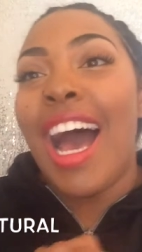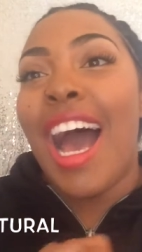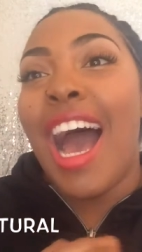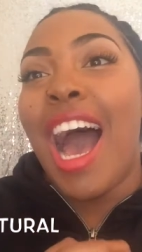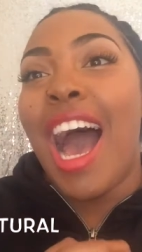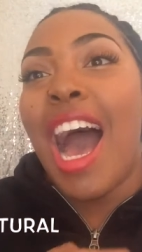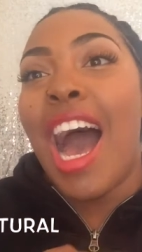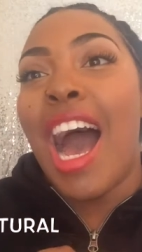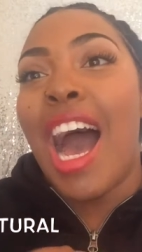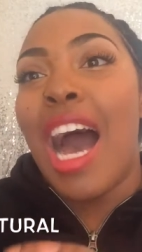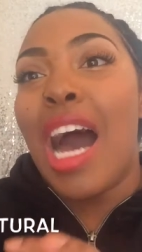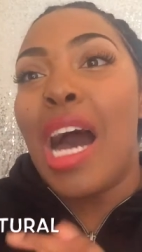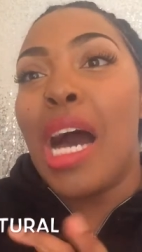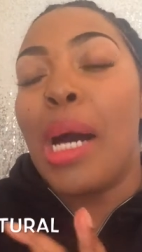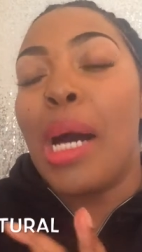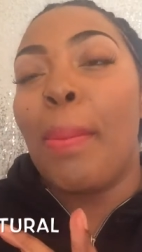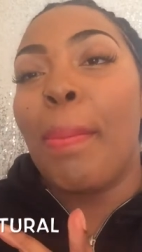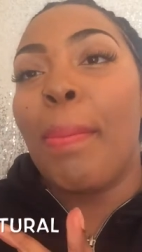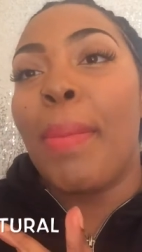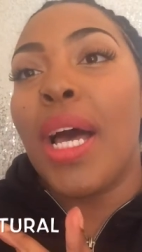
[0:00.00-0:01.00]

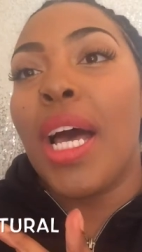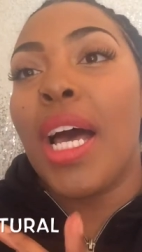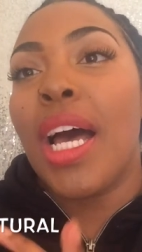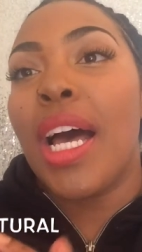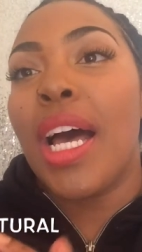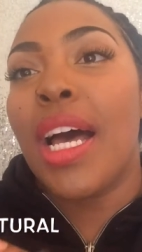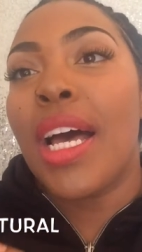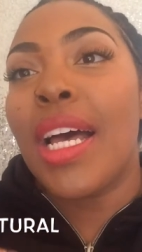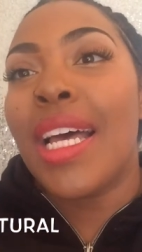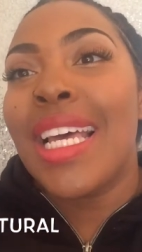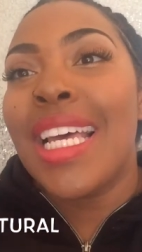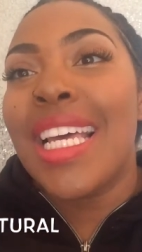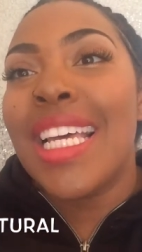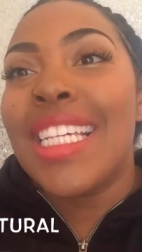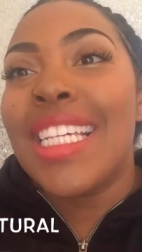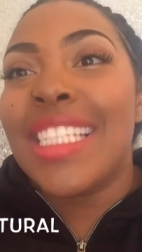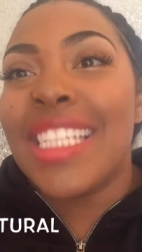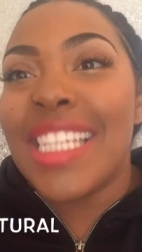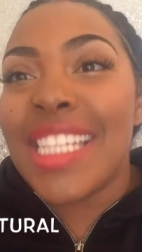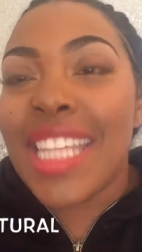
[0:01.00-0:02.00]
Um,
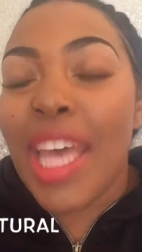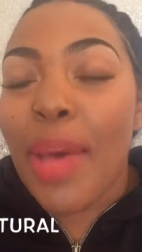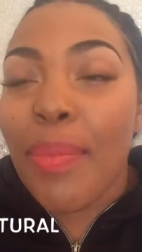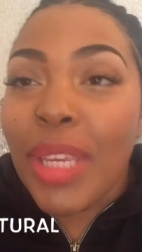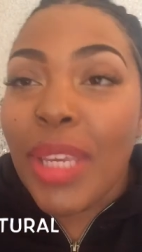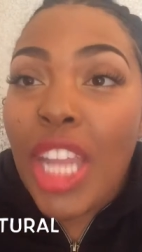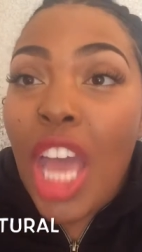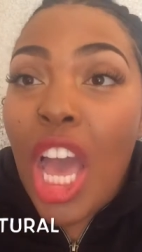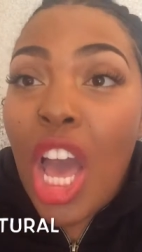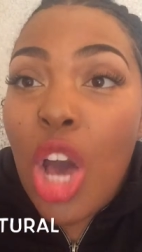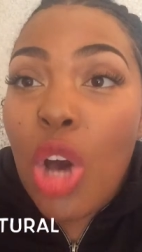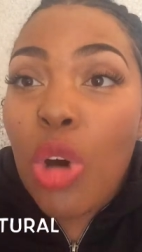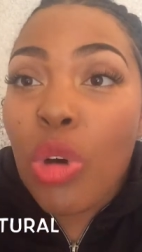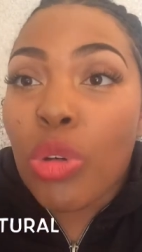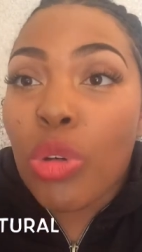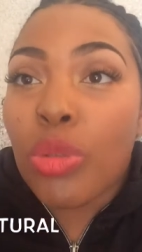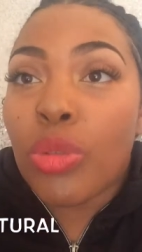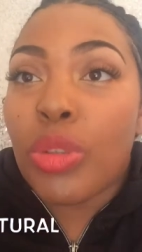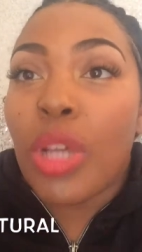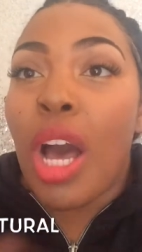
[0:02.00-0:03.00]
just let me
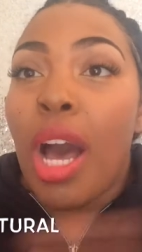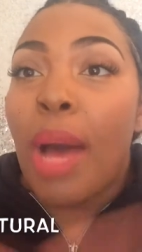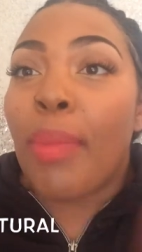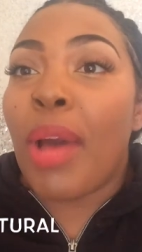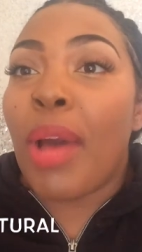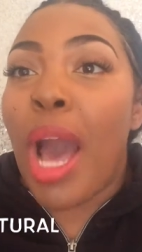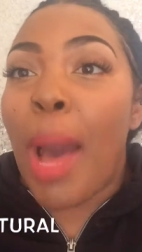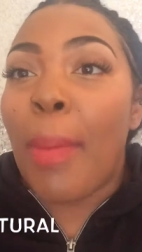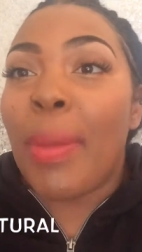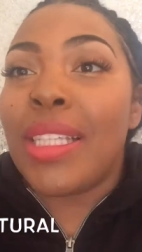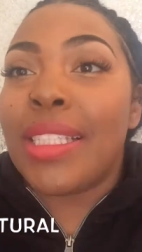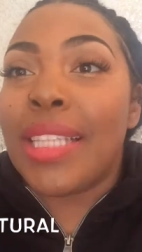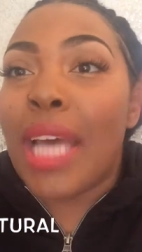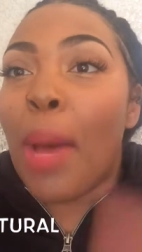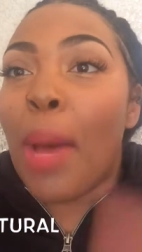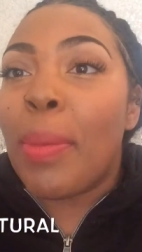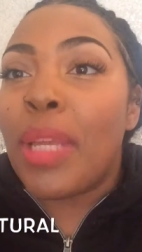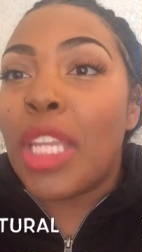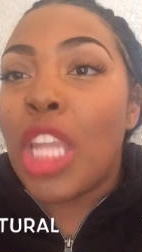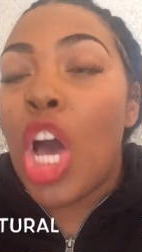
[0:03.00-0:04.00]
know. Um, comment
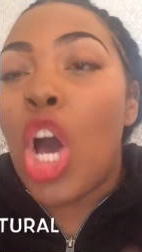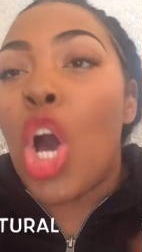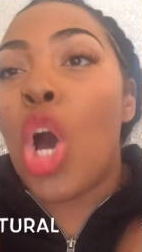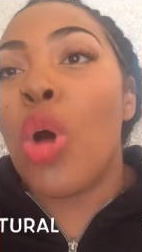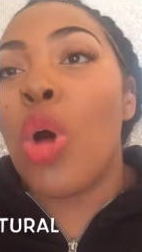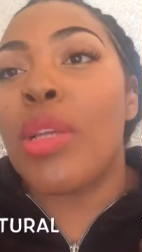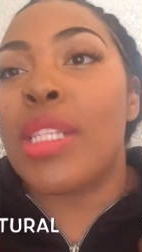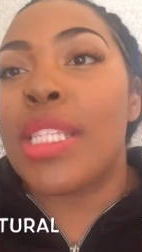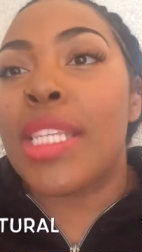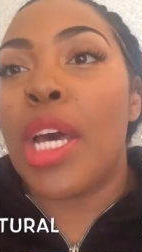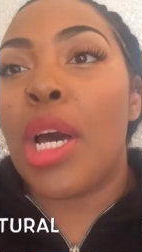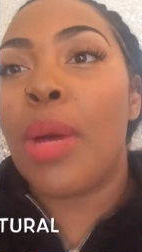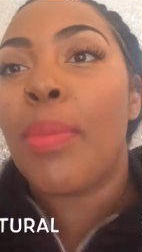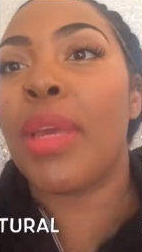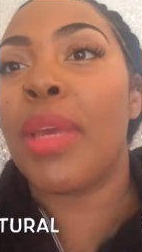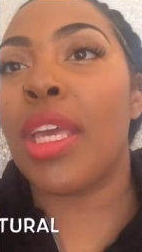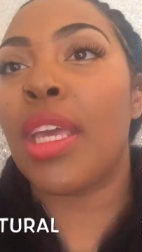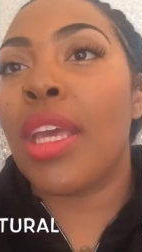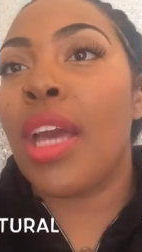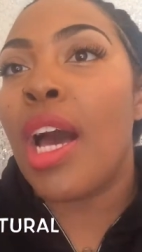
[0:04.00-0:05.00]
down below and tell
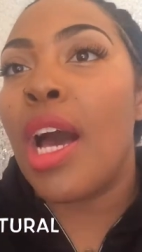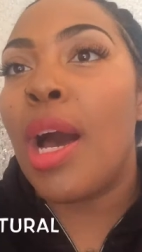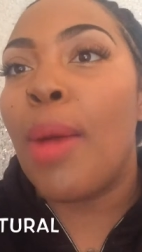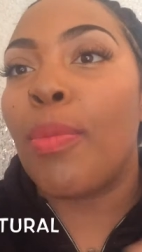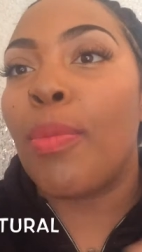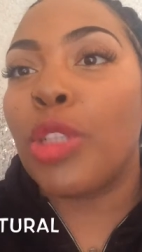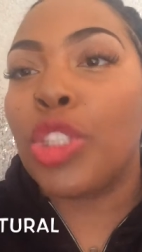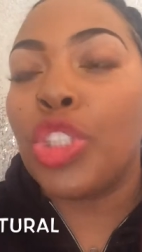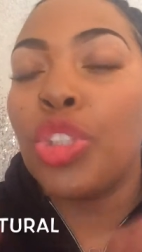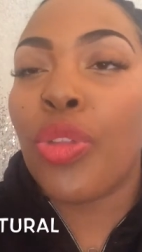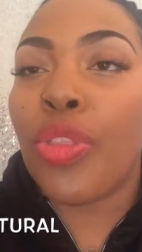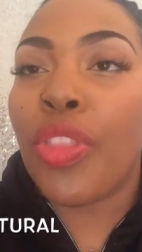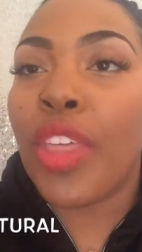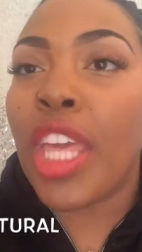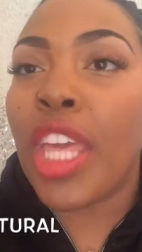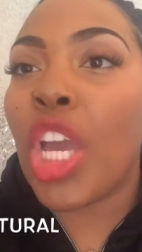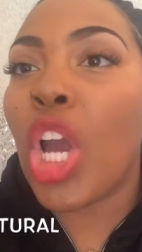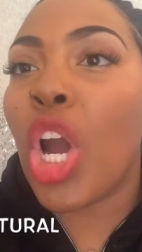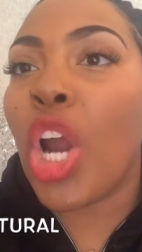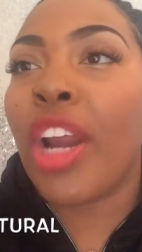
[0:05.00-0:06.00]
me um, what you
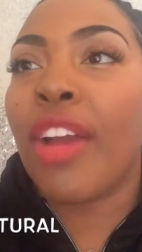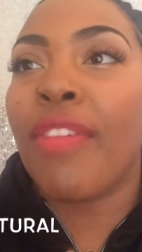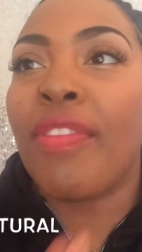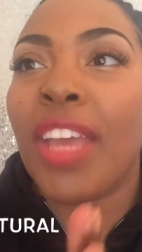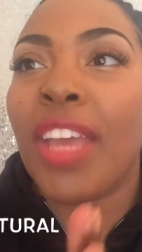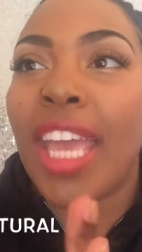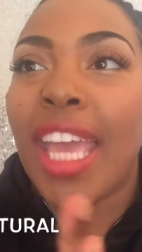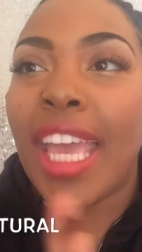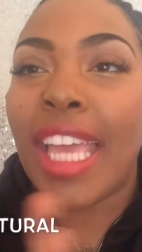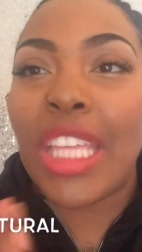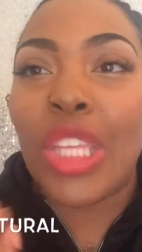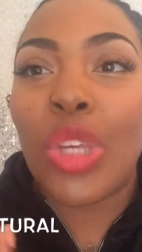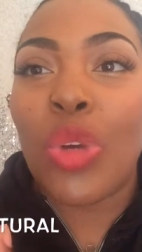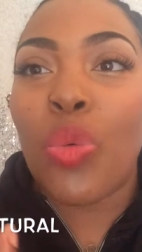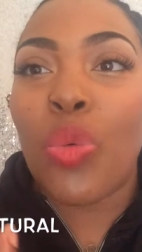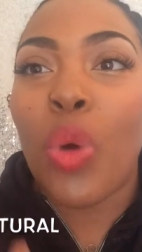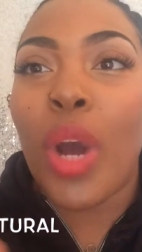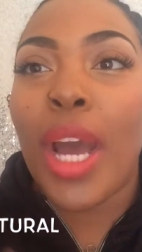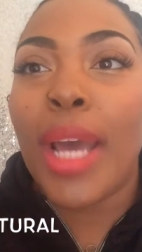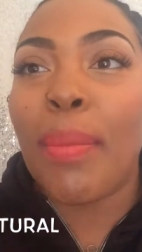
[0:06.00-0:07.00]
think or if you
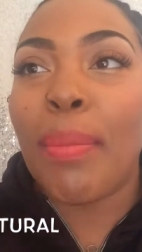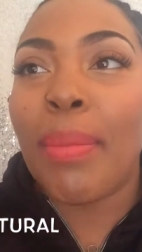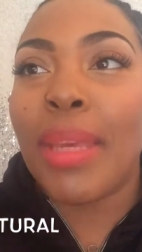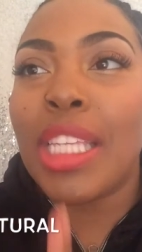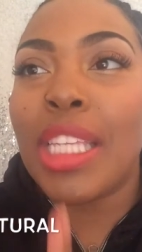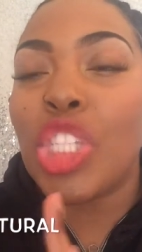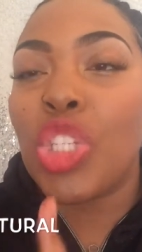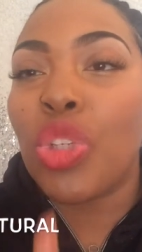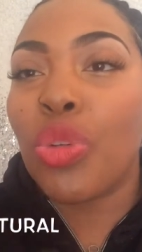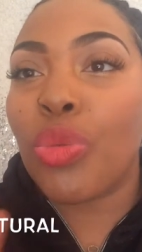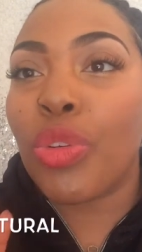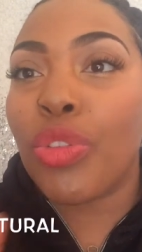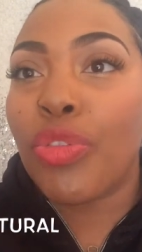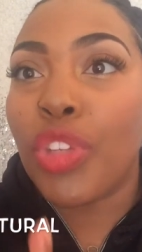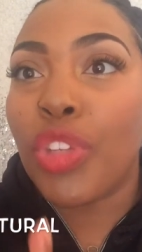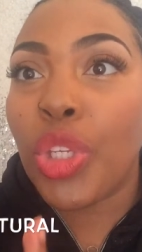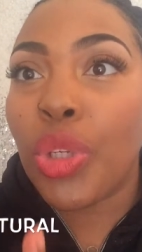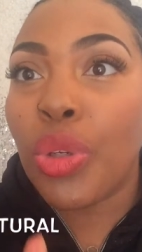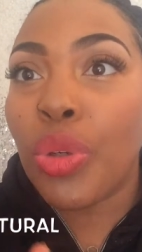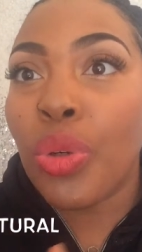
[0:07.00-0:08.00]
want me to
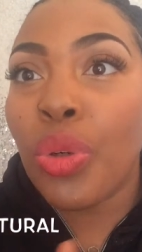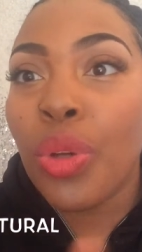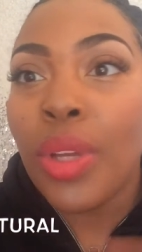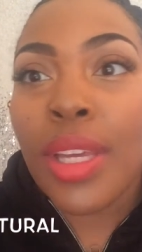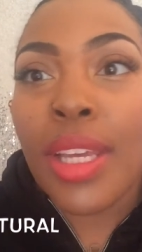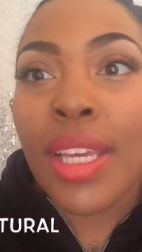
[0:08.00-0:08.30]
review